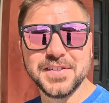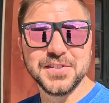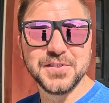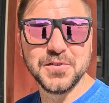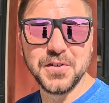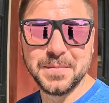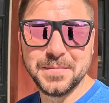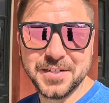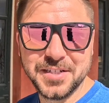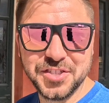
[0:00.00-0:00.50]

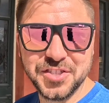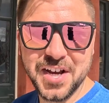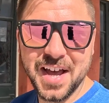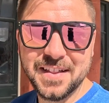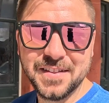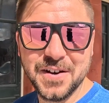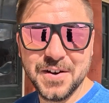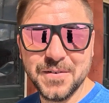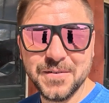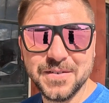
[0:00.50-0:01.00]
extremely
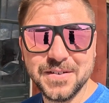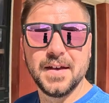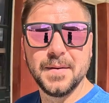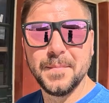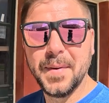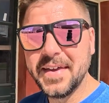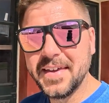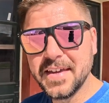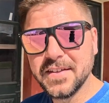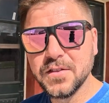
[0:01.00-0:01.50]
shallow,
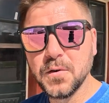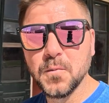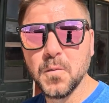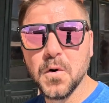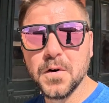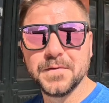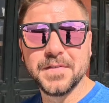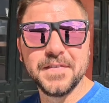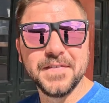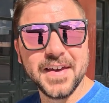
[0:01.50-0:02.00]
making the
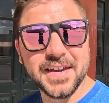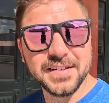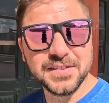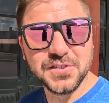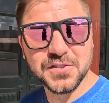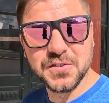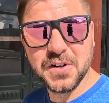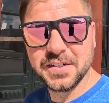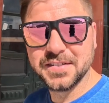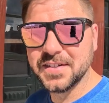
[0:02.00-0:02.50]
wharf that they
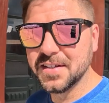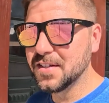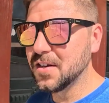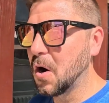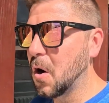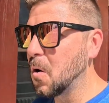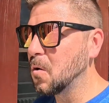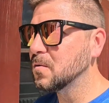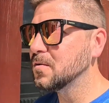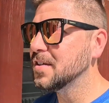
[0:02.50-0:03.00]
constructed
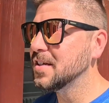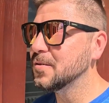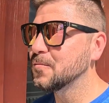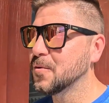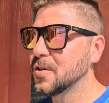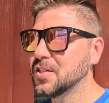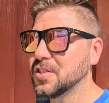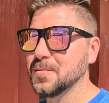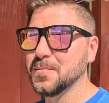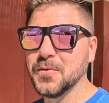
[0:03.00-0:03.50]
only
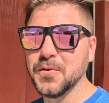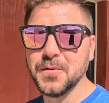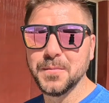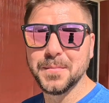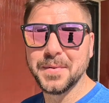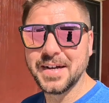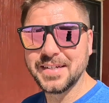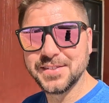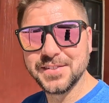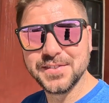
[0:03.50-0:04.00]
reachable
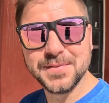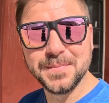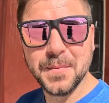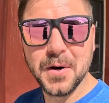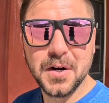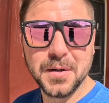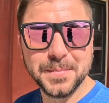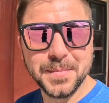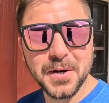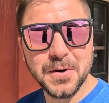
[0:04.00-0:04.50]
by
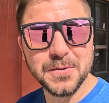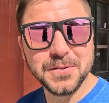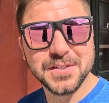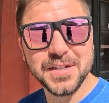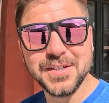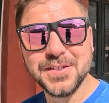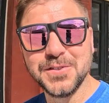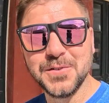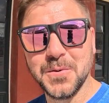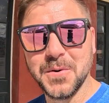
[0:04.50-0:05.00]
small boat
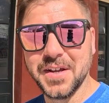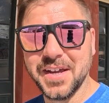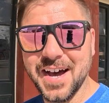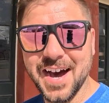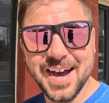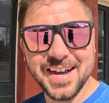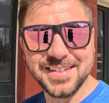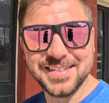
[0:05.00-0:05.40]
during high